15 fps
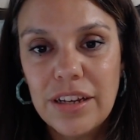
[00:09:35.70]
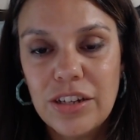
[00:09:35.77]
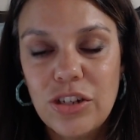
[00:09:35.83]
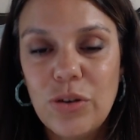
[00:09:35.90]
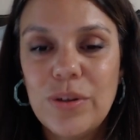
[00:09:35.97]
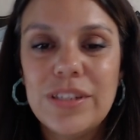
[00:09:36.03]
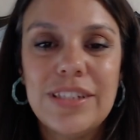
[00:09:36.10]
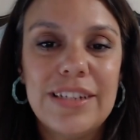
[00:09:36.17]

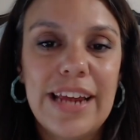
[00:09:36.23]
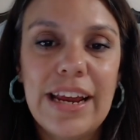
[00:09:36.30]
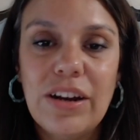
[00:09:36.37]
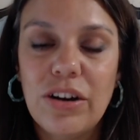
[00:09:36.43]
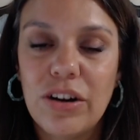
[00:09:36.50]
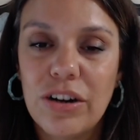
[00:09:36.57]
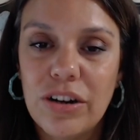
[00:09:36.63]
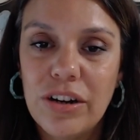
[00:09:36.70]
to a
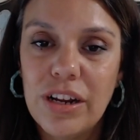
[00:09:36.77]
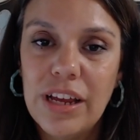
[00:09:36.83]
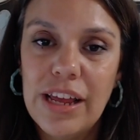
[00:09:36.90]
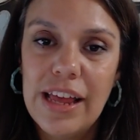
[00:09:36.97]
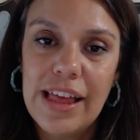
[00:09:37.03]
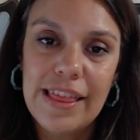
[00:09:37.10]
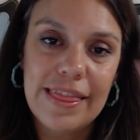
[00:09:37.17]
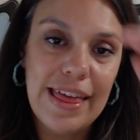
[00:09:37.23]
standard
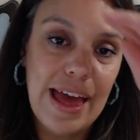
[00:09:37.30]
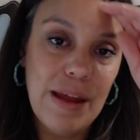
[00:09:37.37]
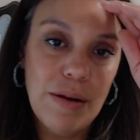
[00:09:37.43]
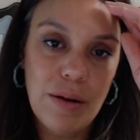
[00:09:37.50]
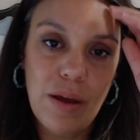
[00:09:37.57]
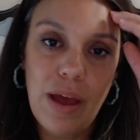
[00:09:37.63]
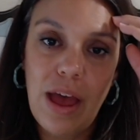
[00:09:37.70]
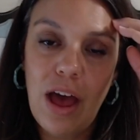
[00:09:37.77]
that
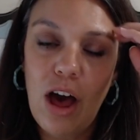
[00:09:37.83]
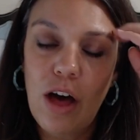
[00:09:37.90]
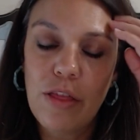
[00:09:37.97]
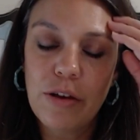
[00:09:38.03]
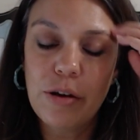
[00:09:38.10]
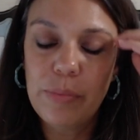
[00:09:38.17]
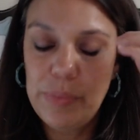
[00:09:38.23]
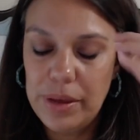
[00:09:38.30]

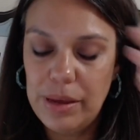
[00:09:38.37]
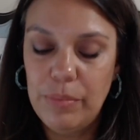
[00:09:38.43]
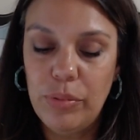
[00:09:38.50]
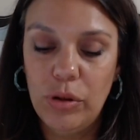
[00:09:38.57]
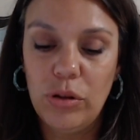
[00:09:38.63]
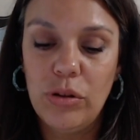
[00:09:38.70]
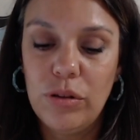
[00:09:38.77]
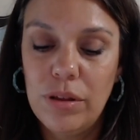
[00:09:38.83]
other
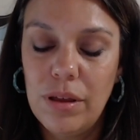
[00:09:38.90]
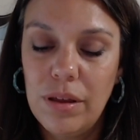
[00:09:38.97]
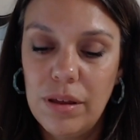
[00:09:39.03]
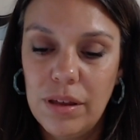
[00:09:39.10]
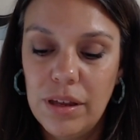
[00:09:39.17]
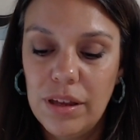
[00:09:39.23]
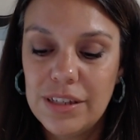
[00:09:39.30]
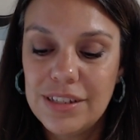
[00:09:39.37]
people
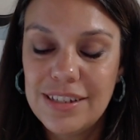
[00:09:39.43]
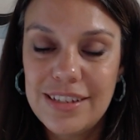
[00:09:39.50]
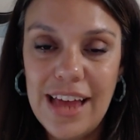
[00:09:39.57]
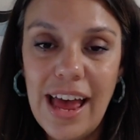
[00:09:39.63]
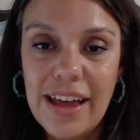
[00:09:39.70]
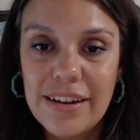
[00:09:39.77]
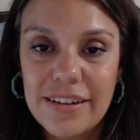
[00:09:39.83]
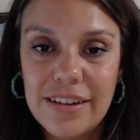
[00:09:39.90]

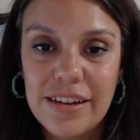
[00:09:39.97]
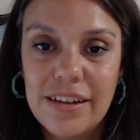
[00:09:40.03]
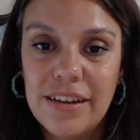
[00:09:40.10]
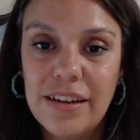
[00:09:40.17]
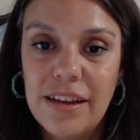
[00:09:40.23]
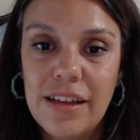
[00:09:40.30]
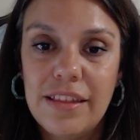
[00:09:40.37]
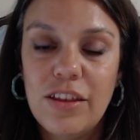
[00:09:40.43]
set.
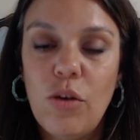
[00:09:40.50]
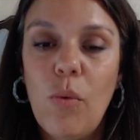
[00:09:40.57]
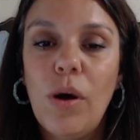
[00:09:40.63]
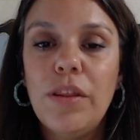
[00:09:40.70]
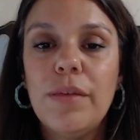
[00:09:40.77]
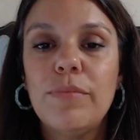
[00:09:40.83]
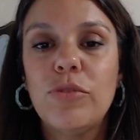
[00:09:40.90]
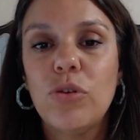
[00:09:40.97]
You
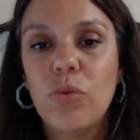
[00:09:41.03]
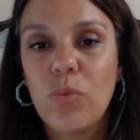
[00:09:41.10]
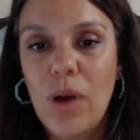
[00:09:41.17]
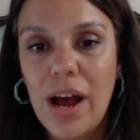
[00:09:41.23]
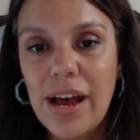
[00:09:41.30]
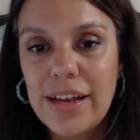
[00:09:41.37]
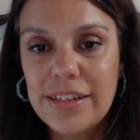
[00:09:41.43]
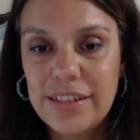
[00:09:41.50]
want them to
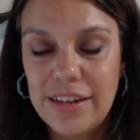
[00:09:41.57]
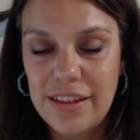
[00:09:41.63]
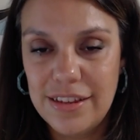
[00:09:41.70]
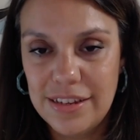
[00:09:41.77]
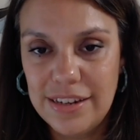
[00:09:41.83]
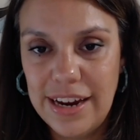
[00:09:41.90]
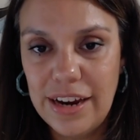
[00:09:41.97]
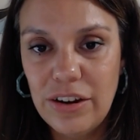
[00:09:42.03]
rise to the
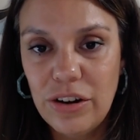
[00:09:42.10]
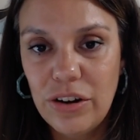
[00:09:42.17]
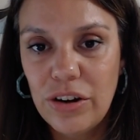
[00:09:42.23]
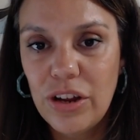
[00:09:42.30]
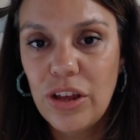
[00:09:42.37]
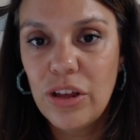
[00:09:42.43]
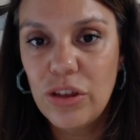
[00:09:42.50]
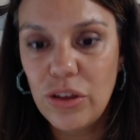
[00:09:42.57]

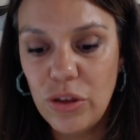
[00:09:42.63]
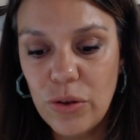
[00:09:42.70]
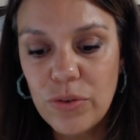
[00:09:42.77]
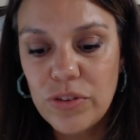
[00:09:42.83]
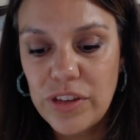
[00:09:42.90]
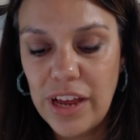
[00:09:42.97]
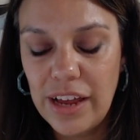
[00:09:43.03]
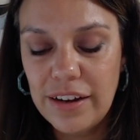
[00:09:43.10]
standard you
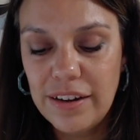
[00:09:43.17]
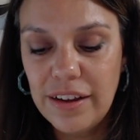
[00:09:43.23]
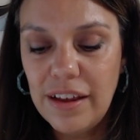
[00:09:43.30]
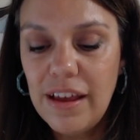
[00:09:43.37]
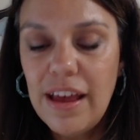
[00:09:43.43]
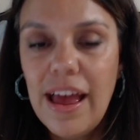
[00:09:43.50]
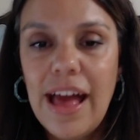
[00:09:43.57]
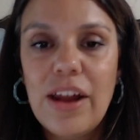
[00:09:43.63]
set.
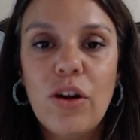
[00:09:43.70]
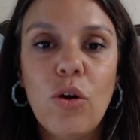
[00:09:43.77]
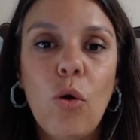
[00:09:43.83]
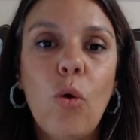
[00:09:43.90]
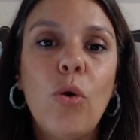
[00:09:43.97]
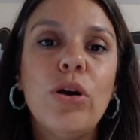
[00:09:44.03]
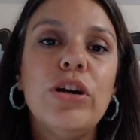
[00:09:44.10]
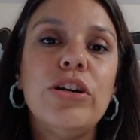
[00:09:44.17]
And in
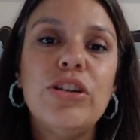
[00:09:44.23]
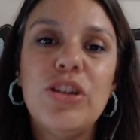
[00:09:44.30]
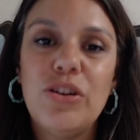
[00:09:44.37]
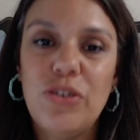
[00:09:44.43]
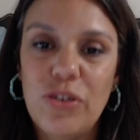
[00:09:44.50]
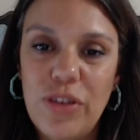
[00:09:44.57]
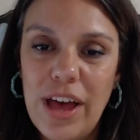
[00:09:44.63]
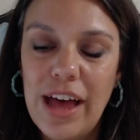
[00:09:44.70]
order to
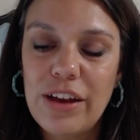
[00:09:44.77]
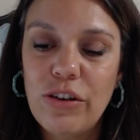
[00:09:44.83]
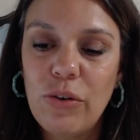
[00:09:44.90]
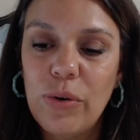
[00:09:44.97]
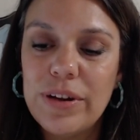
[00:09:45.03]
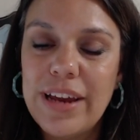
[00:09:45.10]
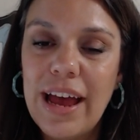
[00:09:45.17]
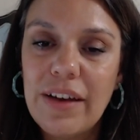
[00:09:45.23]
do that, you're
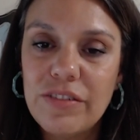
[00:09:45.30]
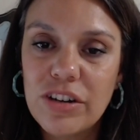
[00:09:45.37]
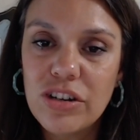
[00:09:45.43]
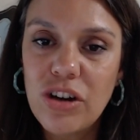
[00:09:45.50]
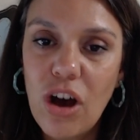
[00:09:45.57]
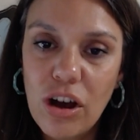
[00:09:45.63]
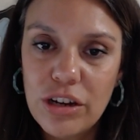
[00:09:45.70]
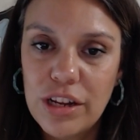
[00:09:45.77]
going to have to
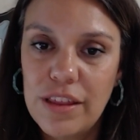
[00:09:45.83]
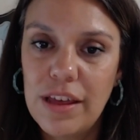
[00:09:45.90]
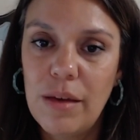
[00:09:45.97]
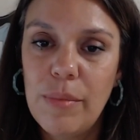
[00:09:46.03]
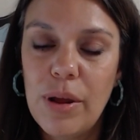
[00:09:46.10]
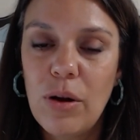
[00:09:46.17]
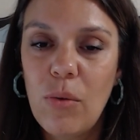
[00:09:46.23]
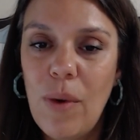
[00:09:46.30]
talk to
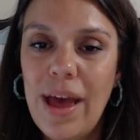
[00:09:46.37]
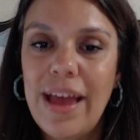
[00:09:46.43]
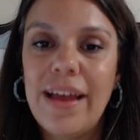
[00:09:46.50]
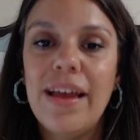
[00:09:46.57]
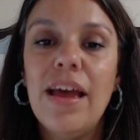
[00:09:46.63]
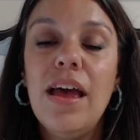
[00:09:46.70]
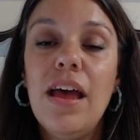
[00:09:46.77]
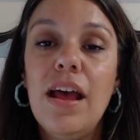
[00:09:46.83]
them in a
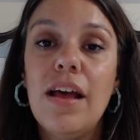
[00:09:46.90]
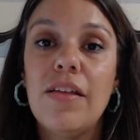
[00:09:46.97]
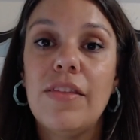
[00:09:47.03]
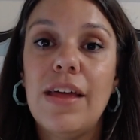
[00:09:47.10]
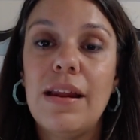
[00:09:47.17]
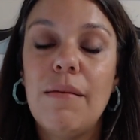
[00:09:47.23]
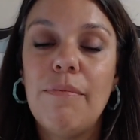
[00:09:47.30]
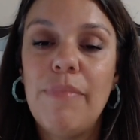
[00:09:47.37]
way
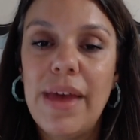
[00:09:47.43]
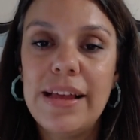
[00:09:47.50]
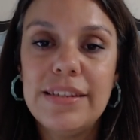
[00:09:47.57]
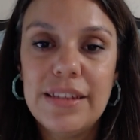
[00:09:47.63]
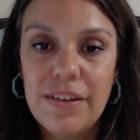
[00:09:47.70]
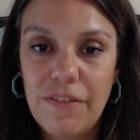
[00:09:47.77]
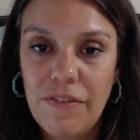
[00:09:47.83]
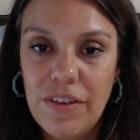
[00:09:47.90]
that it
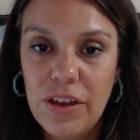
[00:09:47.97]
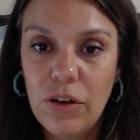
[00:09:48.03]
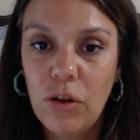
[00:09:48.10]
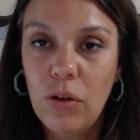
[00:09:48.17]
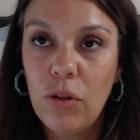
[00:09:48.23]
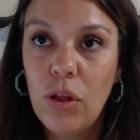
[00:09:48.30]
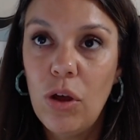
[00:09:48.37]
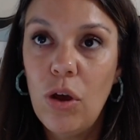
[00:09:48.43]
makes it
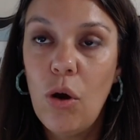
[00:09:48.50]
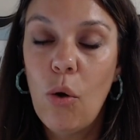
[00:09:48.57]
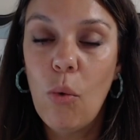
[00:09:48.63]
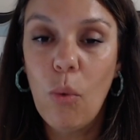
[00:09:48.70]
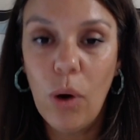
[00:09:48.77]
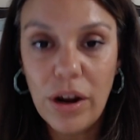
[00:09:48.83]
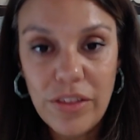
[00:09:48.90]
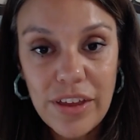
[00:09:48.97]
feel
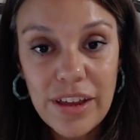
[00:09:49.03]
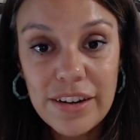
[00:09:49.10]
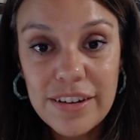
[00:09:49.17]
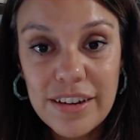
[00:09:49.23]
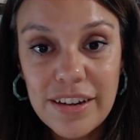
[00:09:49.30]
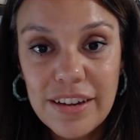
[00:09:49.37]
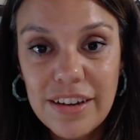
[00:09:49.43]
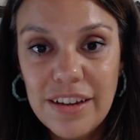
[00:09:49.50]
worth
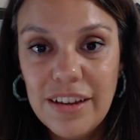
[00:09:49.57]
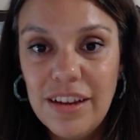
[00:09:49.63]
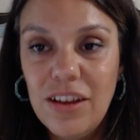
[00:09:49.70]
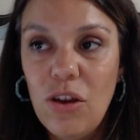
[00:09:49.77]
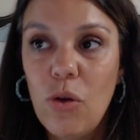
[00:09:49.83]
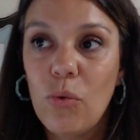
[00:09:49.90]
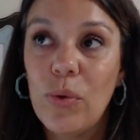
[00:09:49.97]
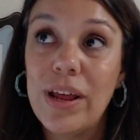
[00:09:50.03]
it,
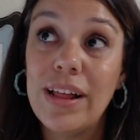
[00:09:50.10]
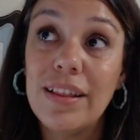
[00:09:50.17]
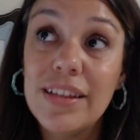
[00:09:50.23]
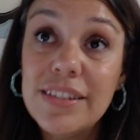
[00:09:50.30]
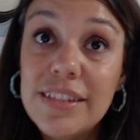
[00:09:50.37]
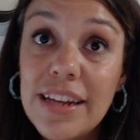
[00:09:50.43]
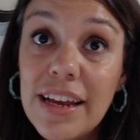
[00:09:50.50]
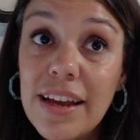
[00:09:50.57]

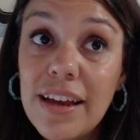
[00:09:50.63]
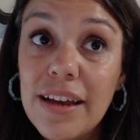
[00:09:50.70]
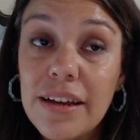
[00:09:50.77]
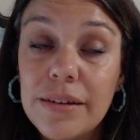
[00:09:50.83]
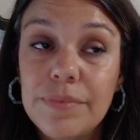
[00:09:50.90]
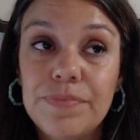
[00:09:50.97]
realistic,